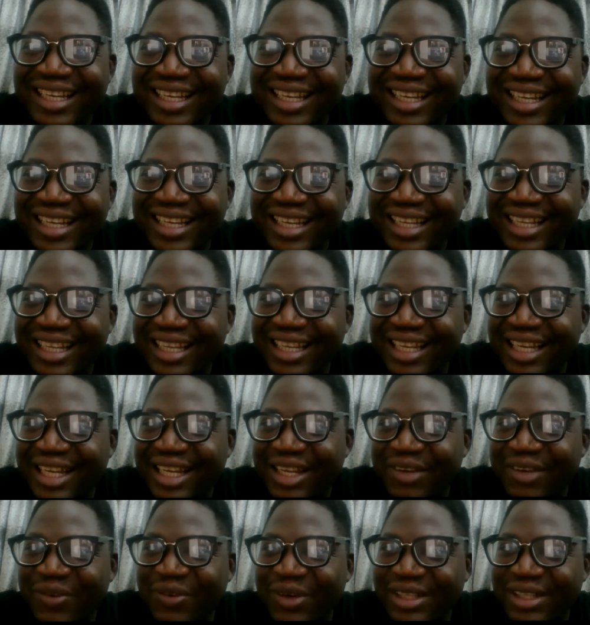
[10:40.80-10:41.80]

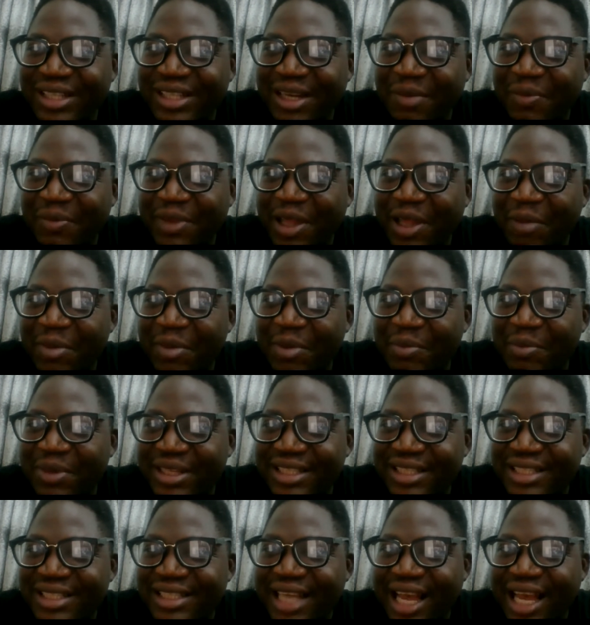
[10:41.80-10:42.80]
Adelani, what's happening?
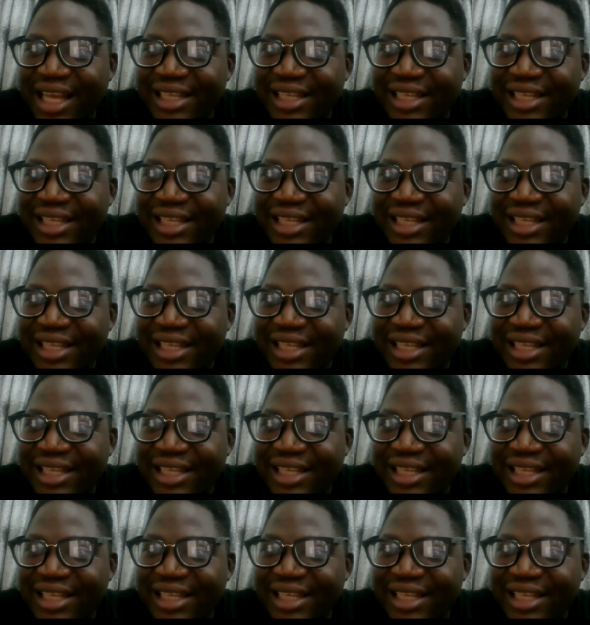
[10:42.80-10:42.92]
Good sags.